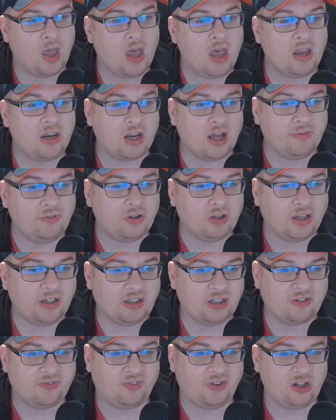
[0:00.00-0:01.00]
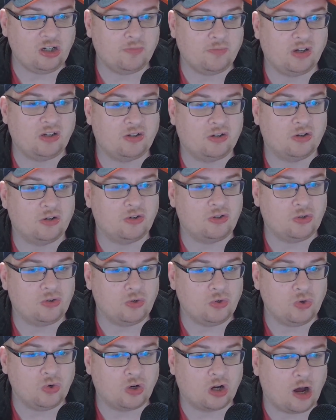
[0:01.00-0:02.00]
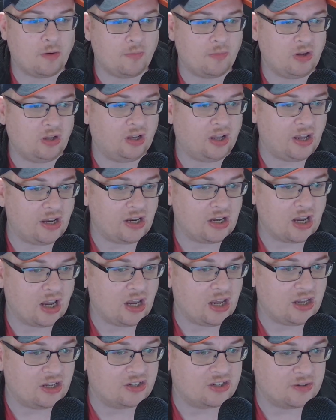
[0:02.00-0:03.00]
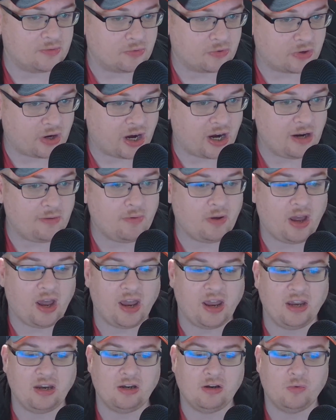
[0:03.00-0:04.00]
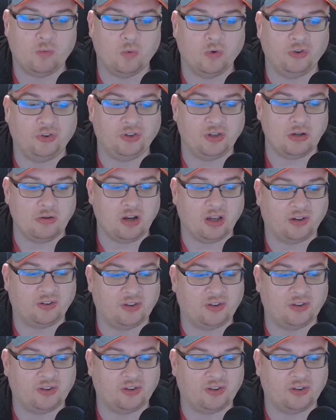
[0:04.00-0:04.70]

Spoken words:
Now, if you like this video, make sure to comment, like, and subscribe, and we'll see you next